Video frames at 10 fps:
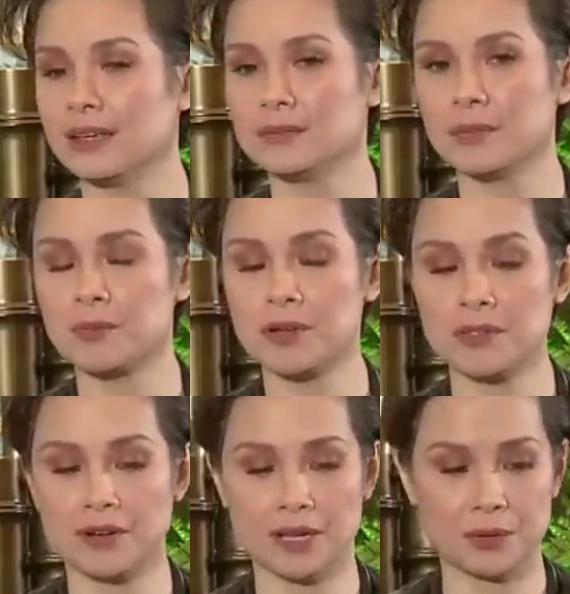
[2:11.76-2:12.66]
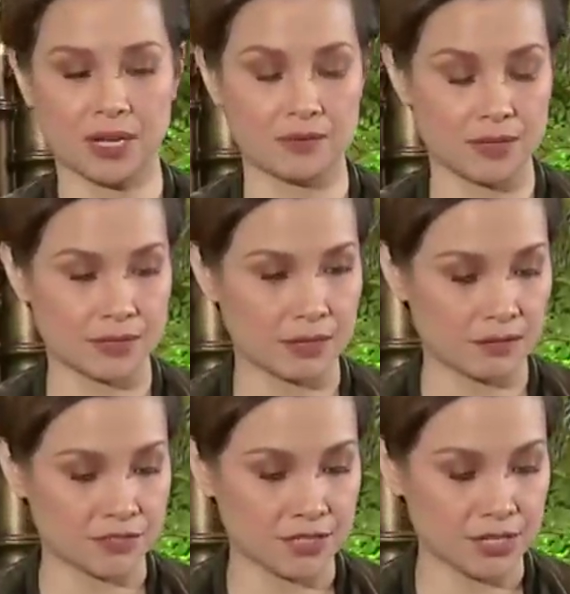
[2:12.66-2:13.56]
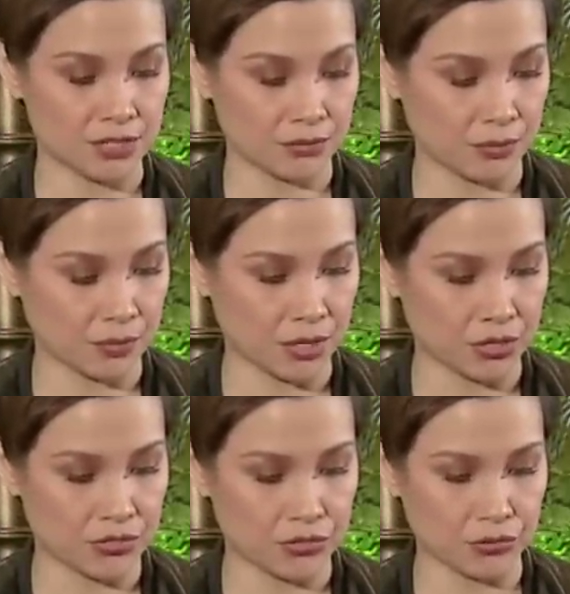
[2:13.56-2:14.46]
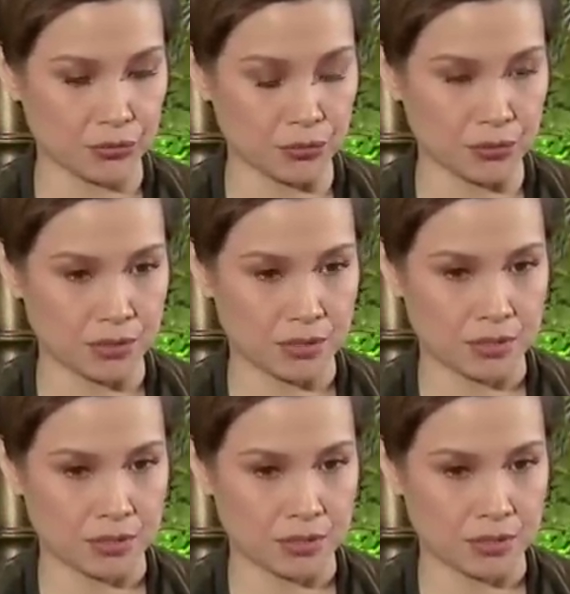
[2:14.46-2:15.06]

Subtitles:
And my brother and I were having this conversation with regards to